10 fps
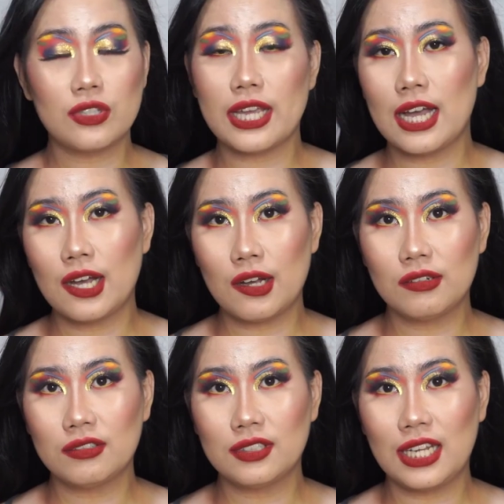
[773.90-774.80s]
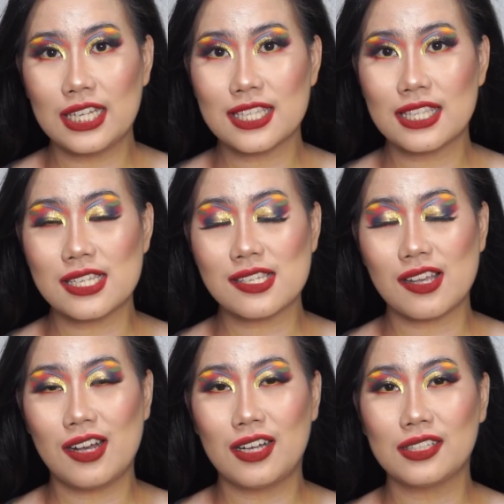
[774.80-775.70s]
now, let's
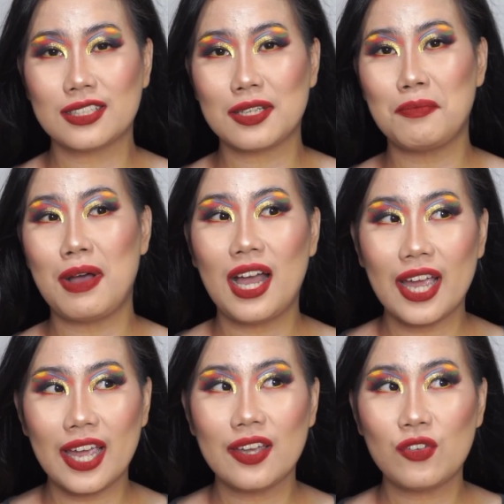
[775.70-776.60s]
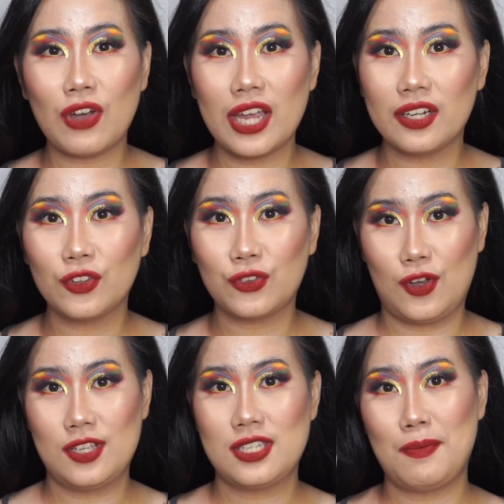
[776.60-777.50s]
discuss my final
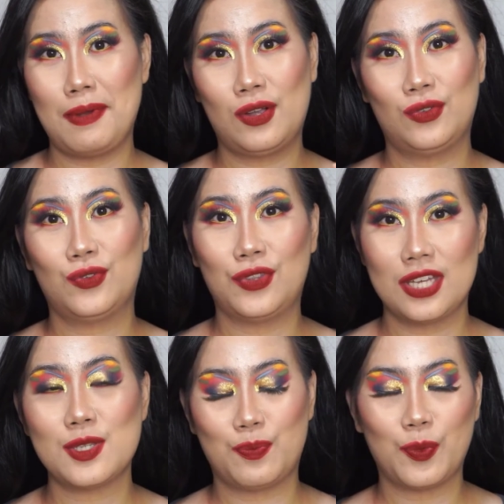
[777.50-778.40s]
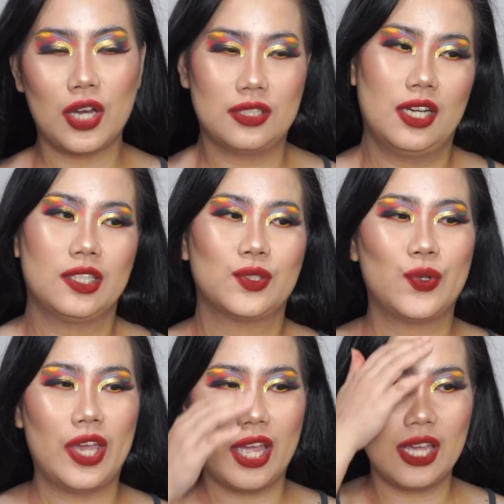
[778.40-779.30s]
thoughts about this product,
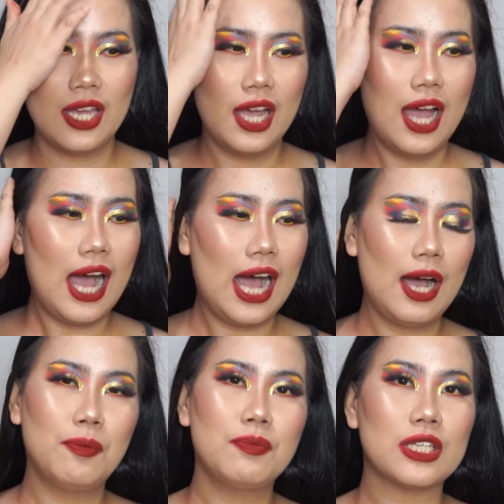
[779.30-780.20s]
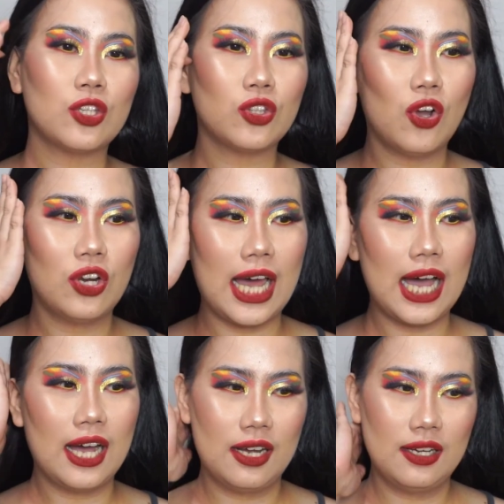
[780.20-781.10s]
okay? Sa totoo
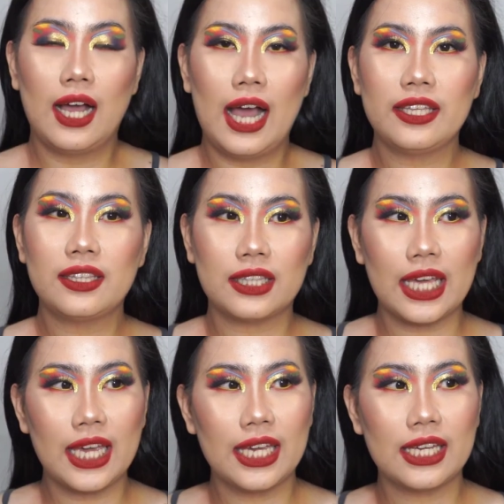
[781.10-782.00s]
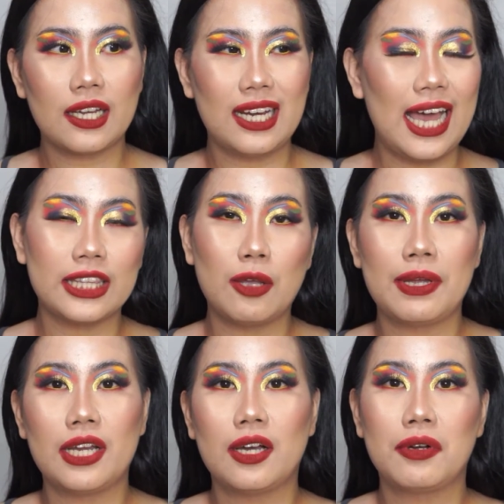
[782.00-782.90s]
lang, I think lahat
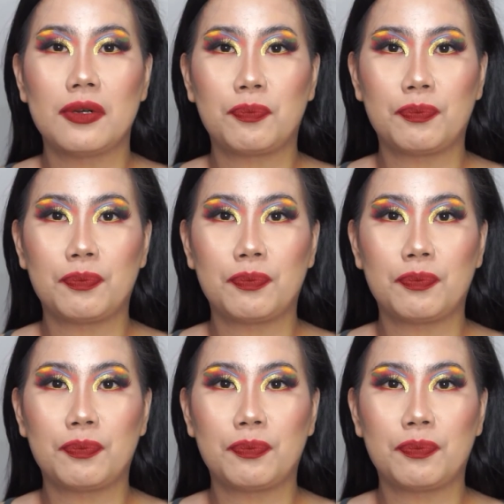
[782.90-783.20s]
naman ng